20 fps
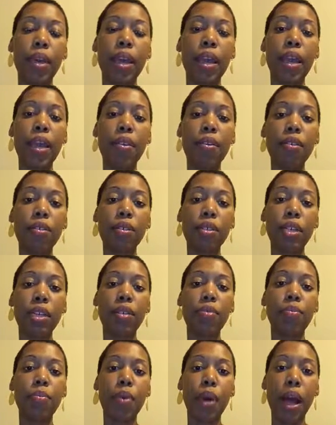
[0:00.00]

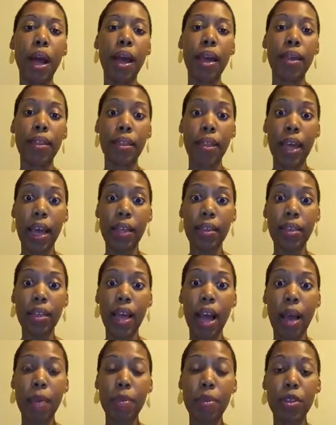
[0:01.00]
heralded by that
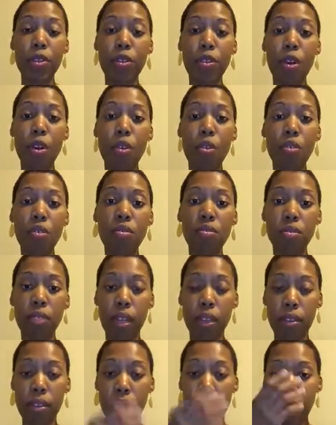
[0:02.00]
common cold,
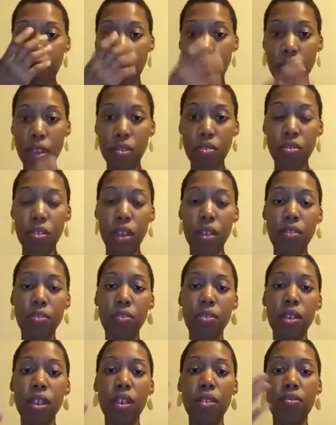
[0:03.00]
that nasal
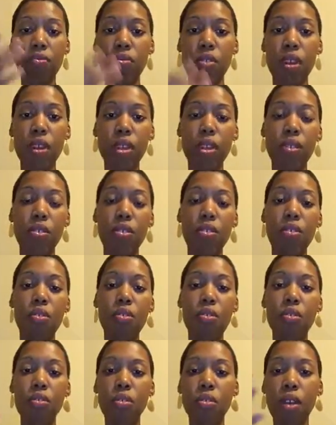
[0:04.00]
congestion, runny
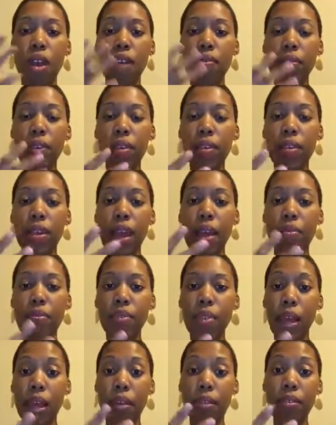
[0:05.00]
nose.
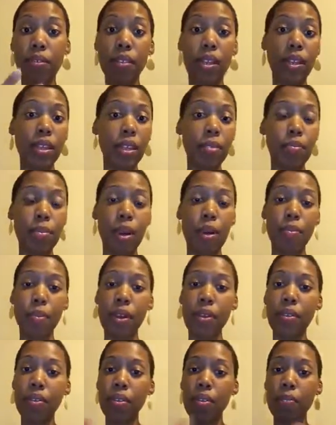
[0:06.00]
Oftentimes that'll set them up.
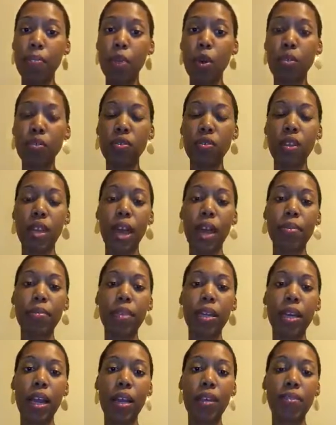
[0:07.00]
That's the most
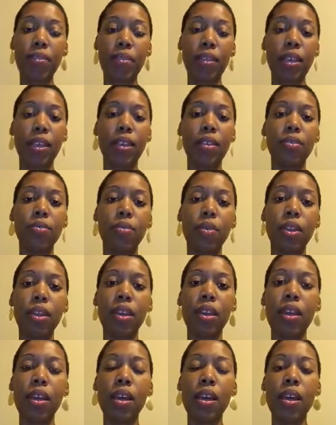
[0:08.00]
time that I see is when